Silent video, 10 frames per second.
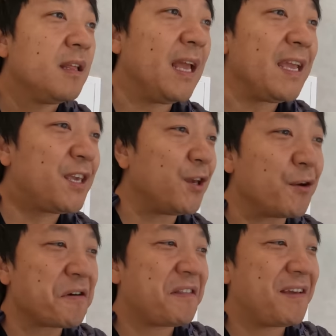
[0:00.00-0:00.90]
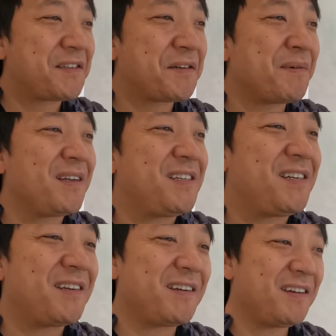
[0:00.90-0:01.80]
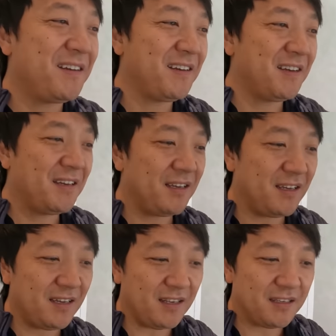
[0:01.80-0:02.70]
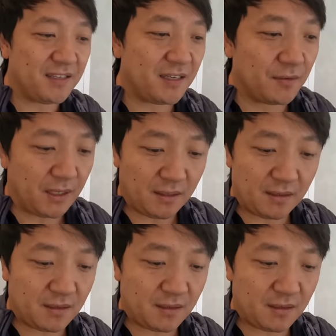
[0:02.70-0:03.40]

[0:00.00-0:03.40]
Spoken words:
Thank you. Thanks so much. It is, wait,